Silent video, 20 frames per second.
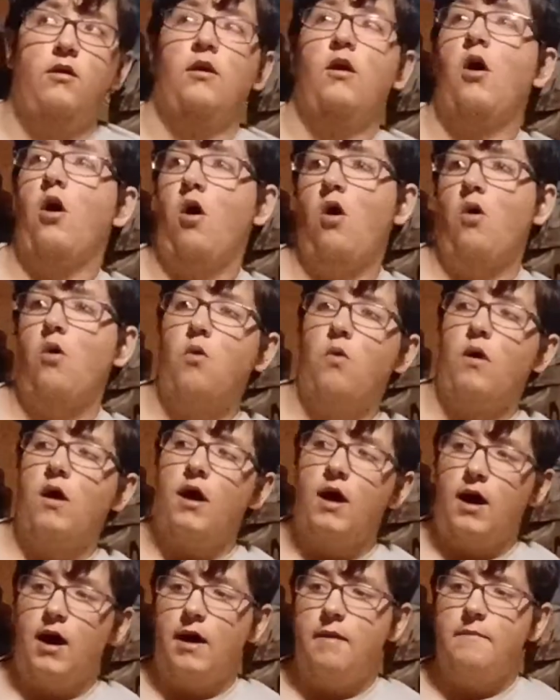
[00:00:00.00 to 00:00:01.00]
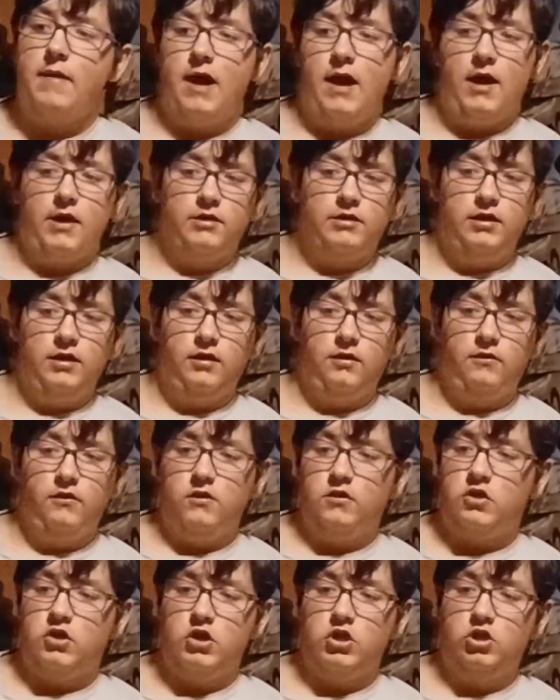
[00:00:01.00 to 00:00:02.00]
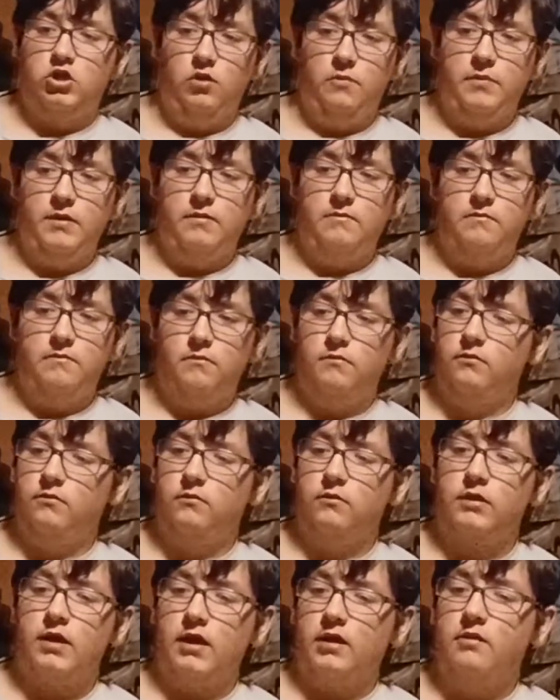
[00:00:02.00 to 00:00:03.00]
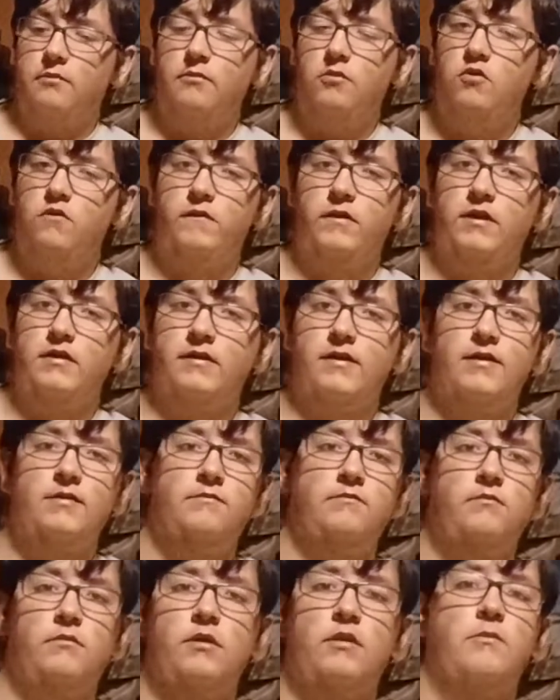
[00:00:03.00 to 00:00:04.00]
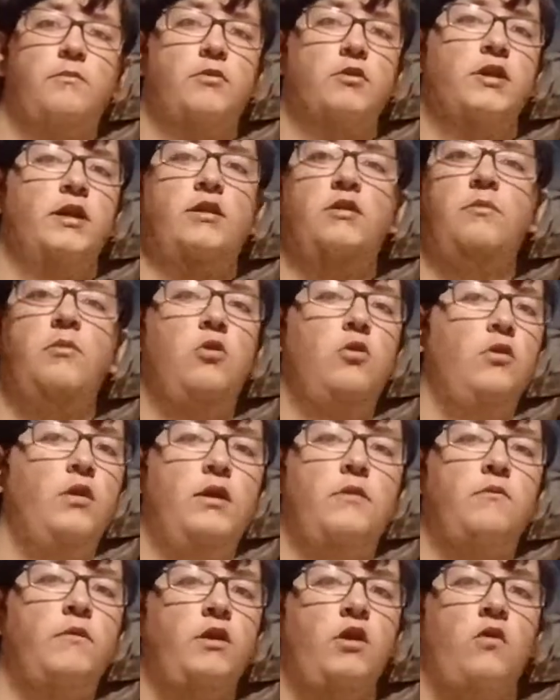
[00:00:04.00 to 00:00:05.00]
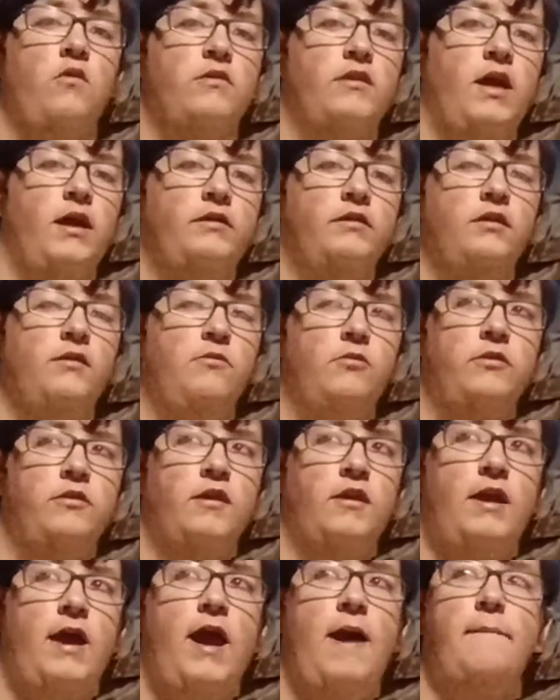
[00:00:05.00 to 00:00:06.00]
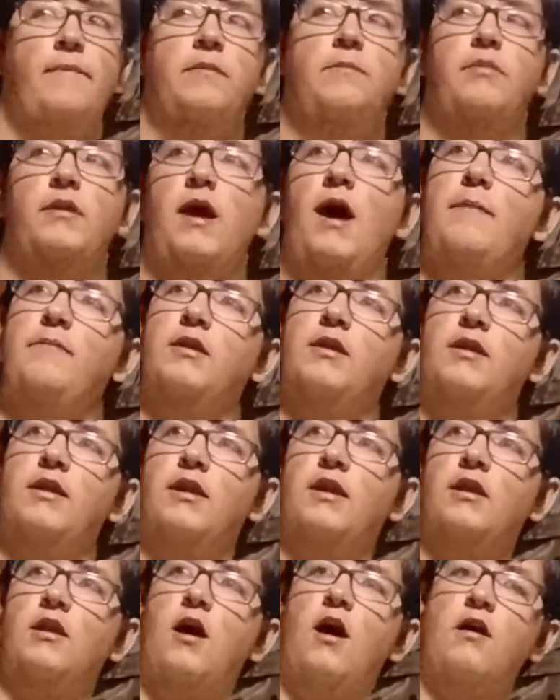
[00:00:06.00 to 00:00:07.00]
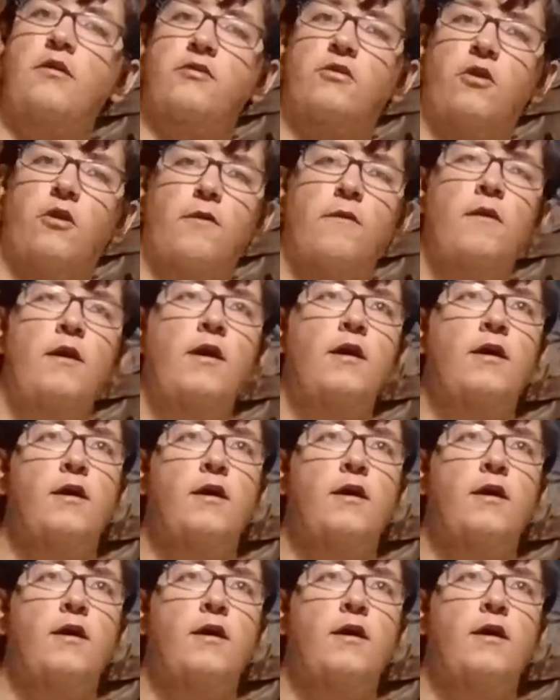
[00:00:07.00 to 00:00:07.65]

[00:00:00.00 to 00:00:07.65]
oh, I'm acting in this stupid kind of movie that is predictable, and we know exactly what's going to happen, but I'm going to get an Oscar.